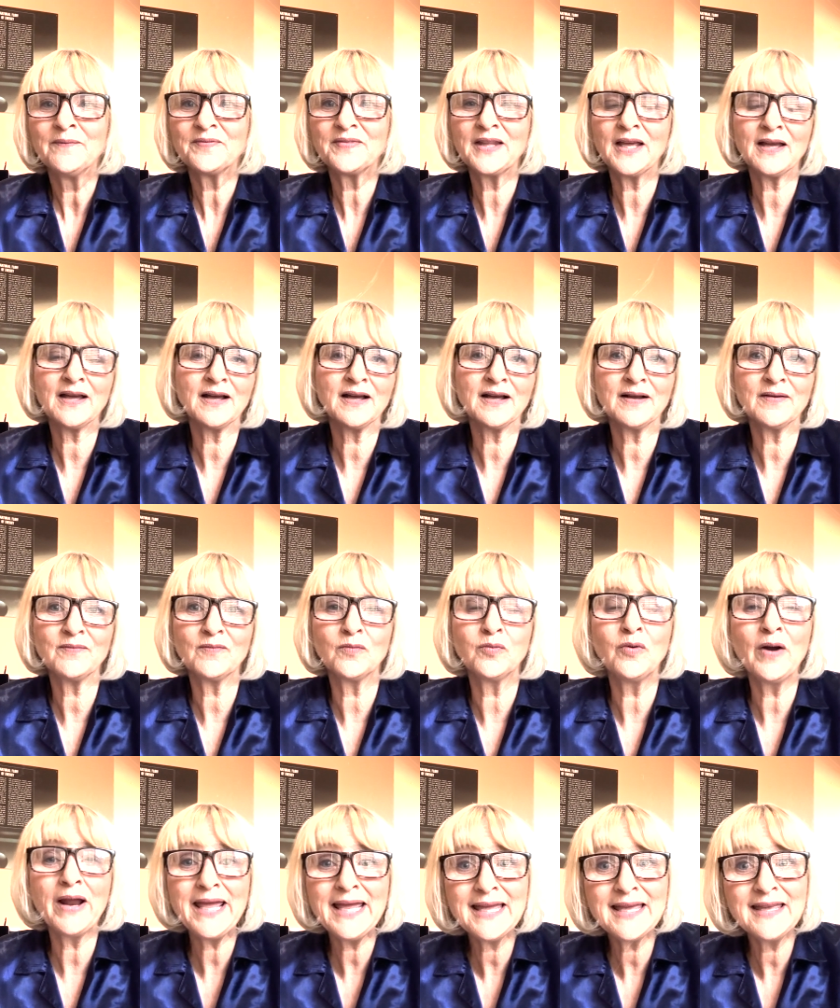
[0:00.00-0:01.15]
Uh,
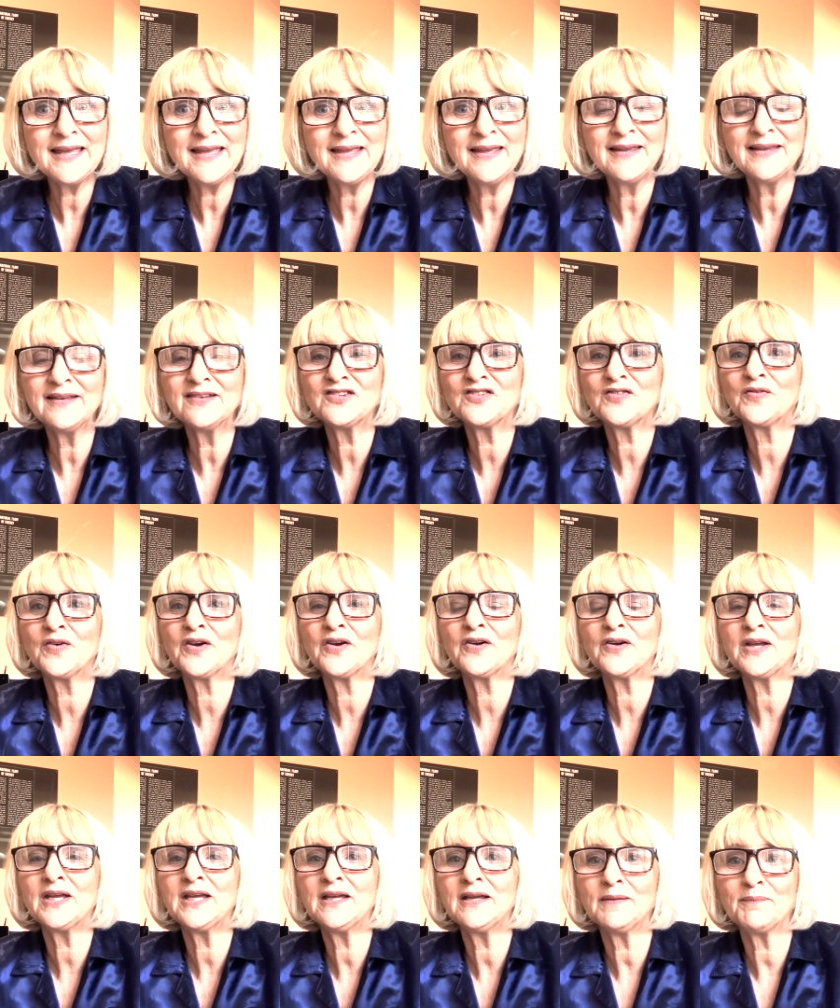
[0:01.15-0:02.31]
Reiki is
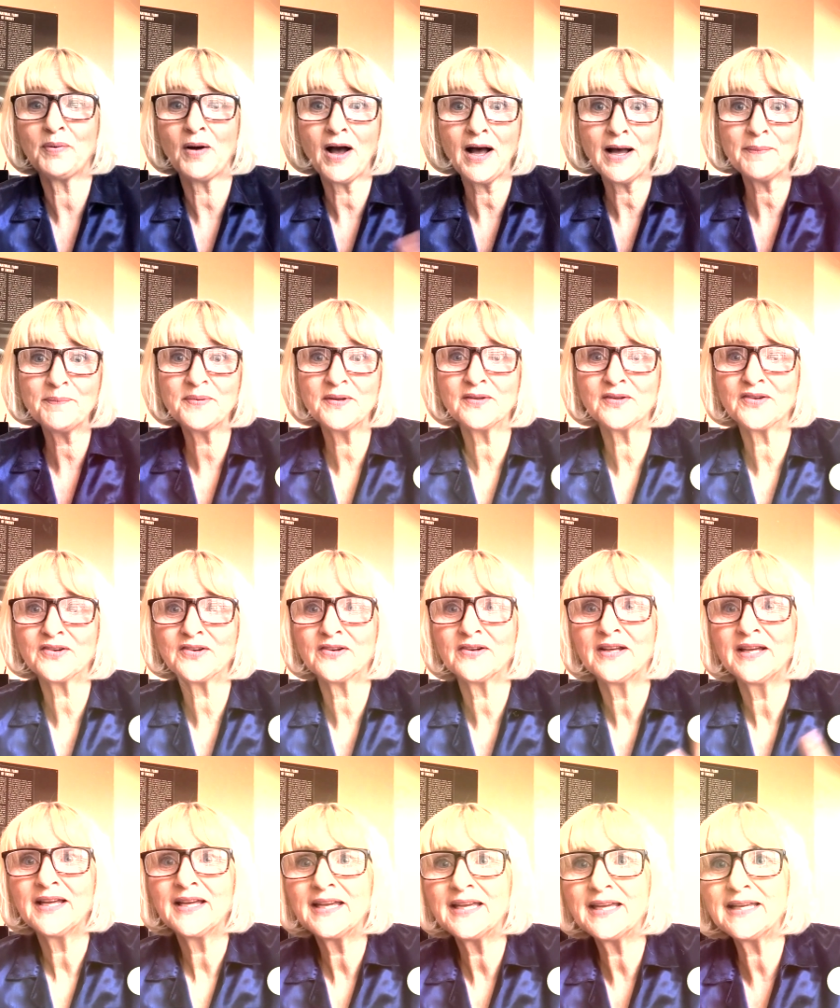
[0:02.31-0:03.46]
very popular
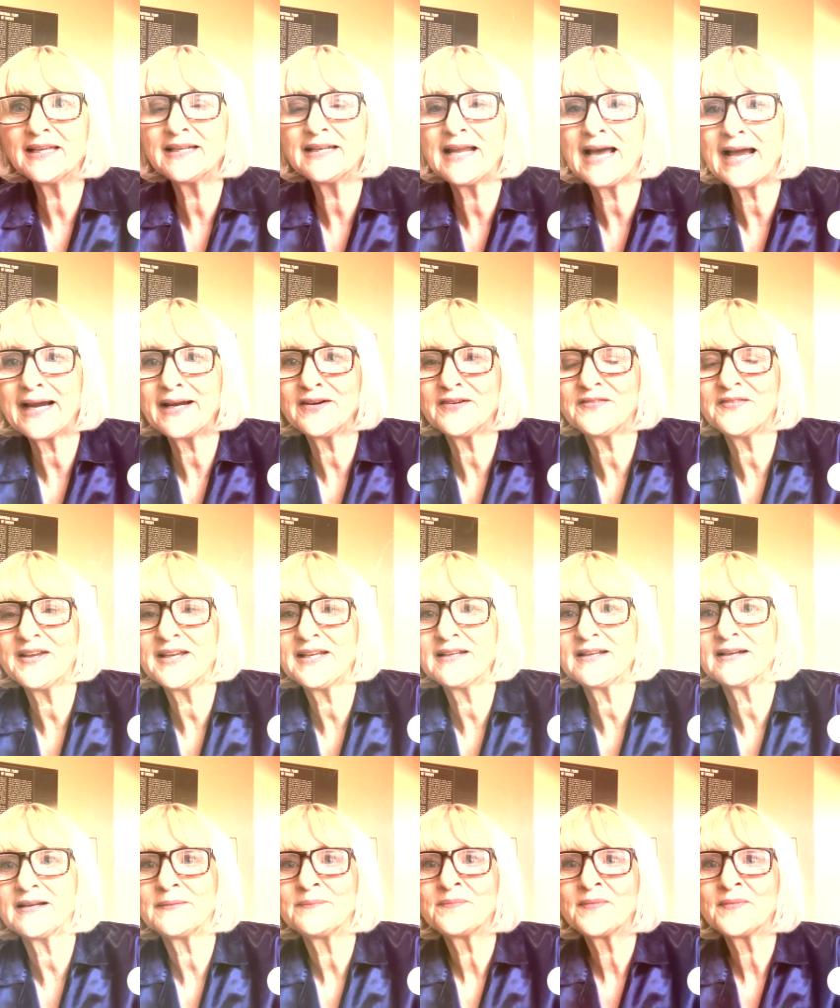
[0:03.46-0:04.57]
in Ayurveda.